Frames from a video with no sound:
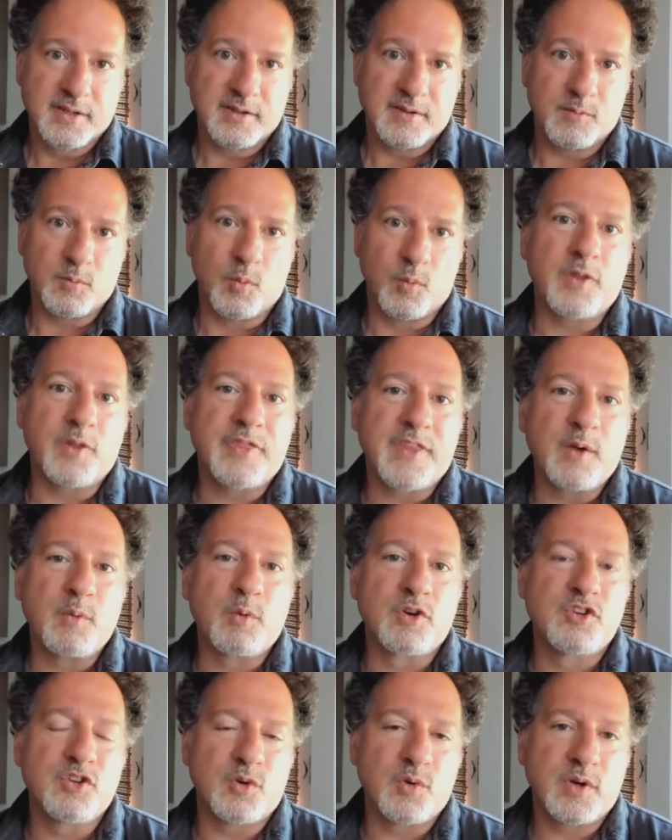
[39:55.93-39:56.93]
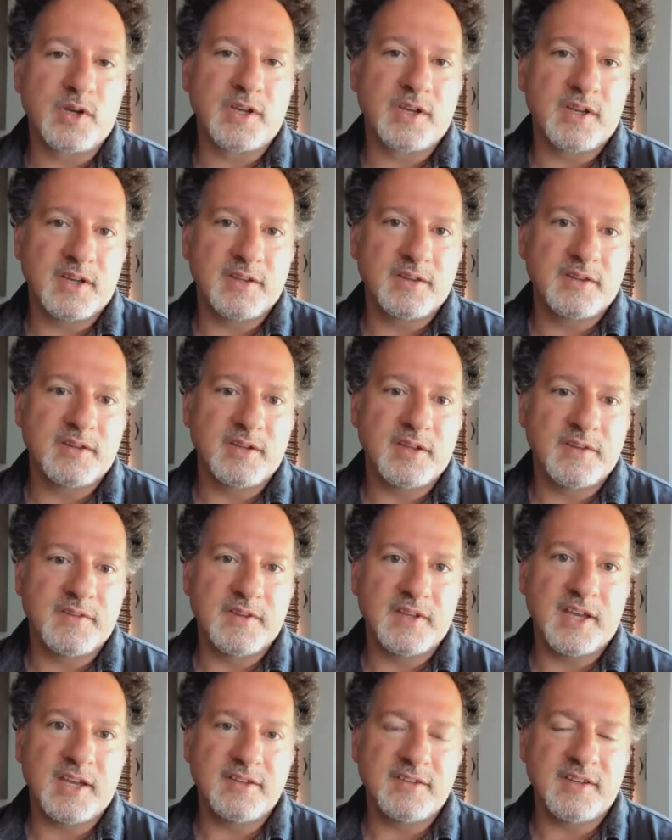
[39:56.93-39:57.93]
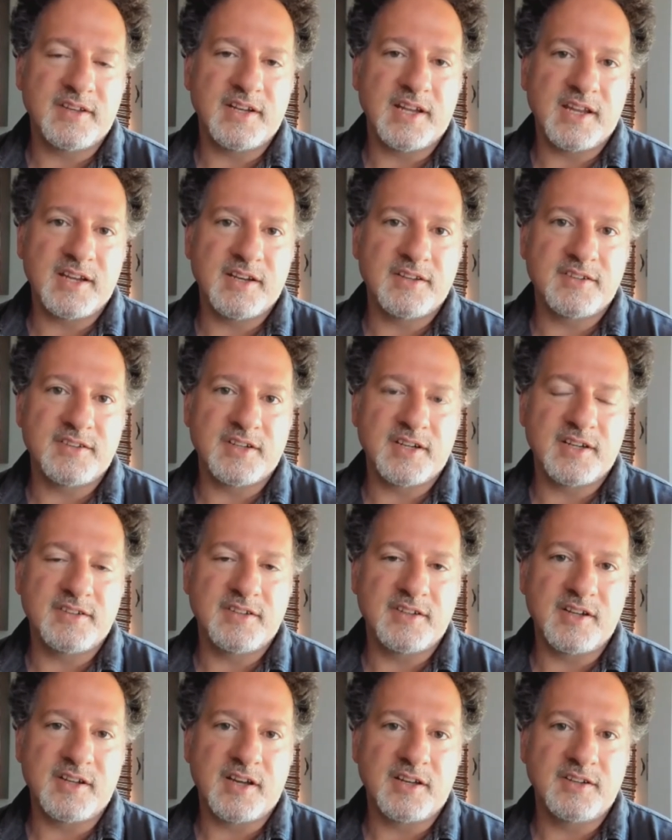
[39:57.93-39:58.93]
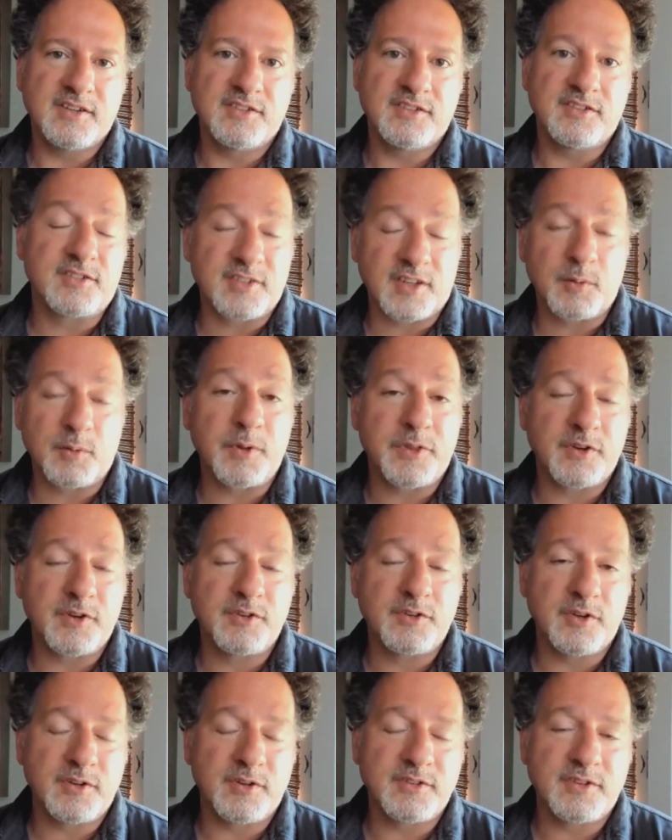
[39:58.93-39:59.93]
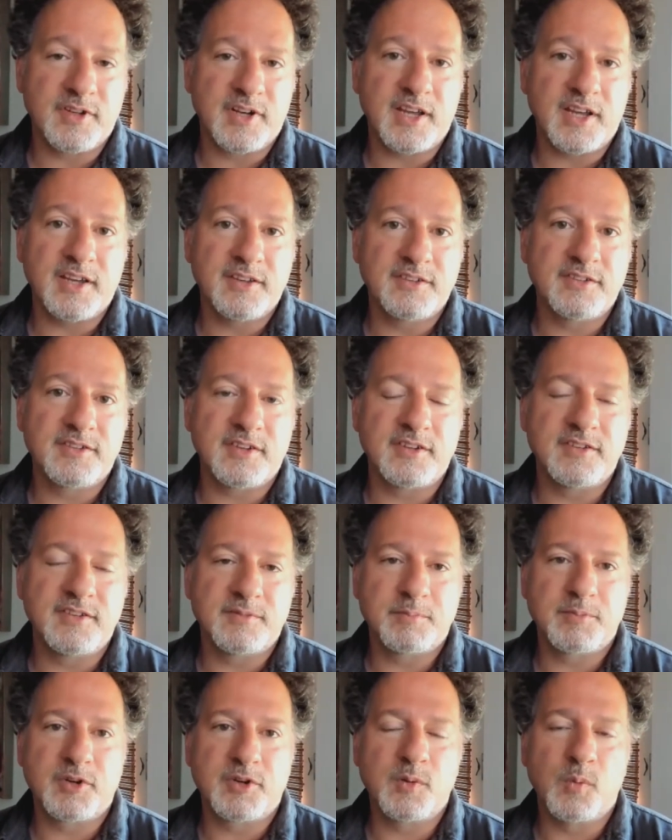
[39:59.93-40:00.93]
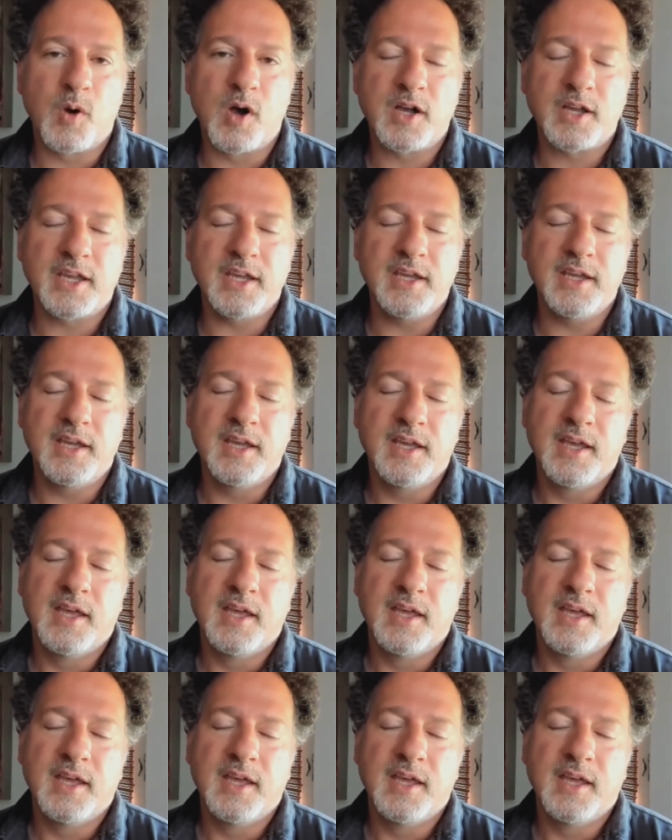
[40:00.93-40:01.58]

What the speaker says: What they were doing in the 1880s and 1890s, just like what they're doing today, is pretty wonky,